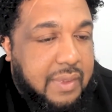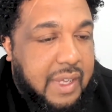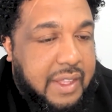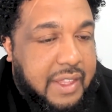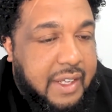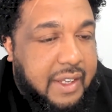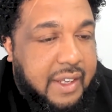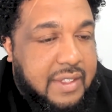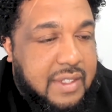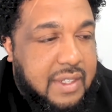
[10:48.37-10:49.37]
I think
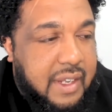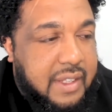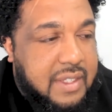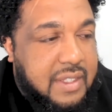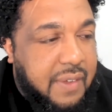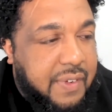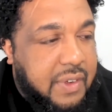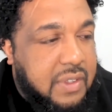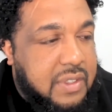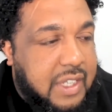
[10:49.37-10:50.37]
it's
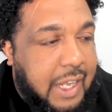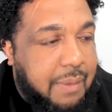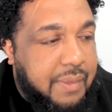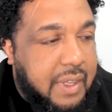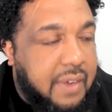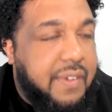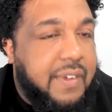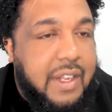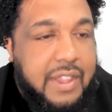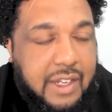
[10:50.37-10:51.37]
difficult to keep, if you've
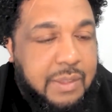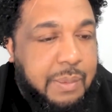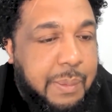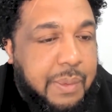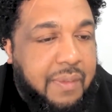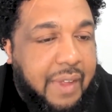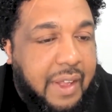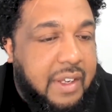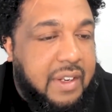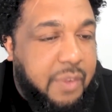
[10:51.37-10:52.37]
got 1,000 people and
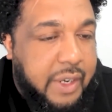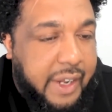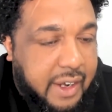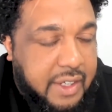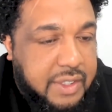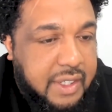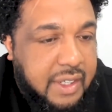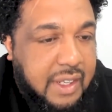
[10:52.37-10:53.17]
you can afford 800,